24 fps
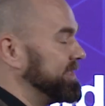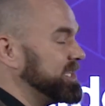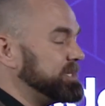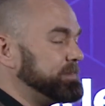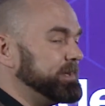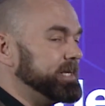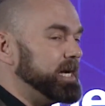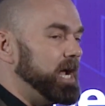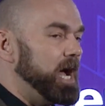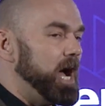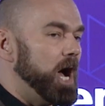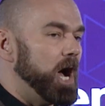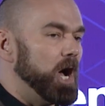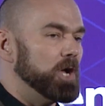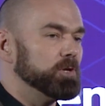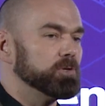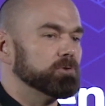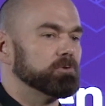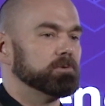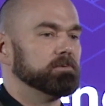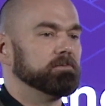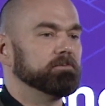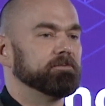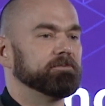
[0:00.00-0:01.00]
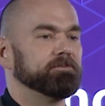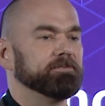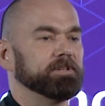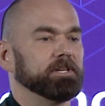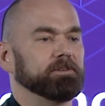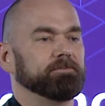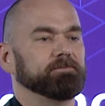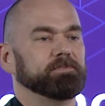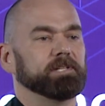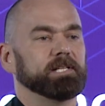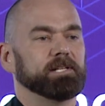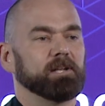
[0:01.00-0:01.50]
been a
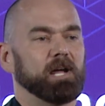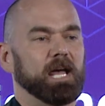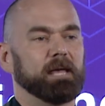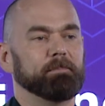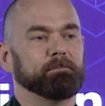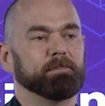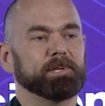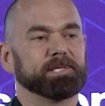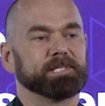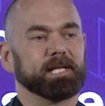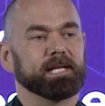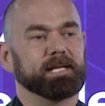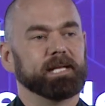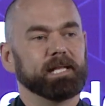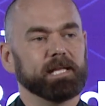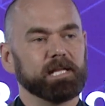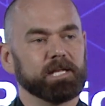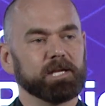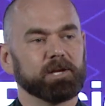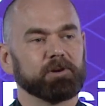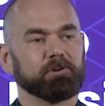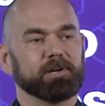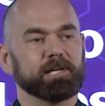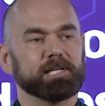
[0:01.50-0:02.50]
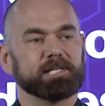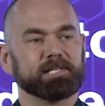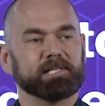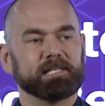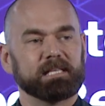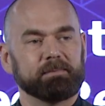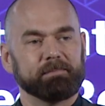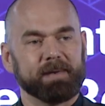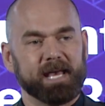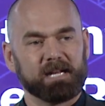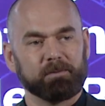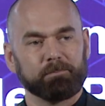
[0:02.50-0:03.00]
159% increase in the
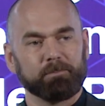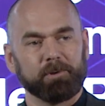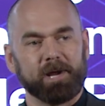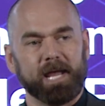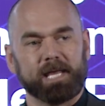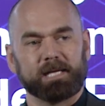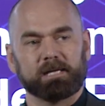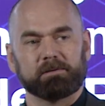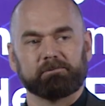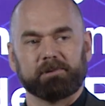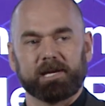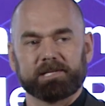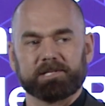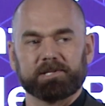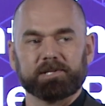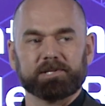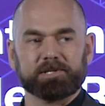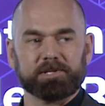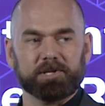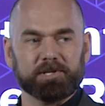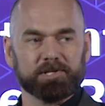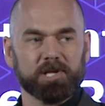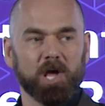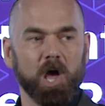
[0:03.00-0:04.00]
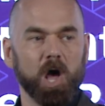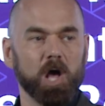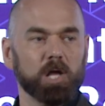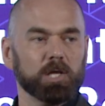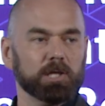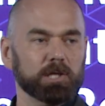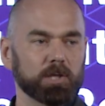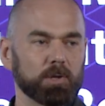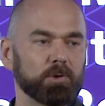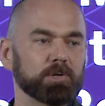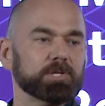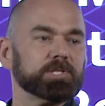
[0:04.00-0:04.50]
amount of branded residences
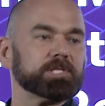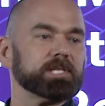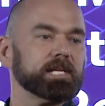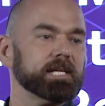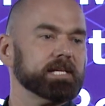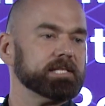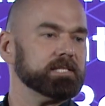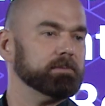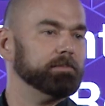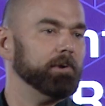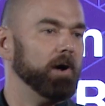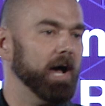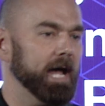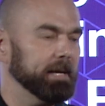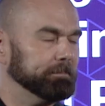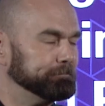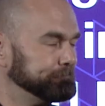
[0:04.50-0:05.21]
launched in Dubai.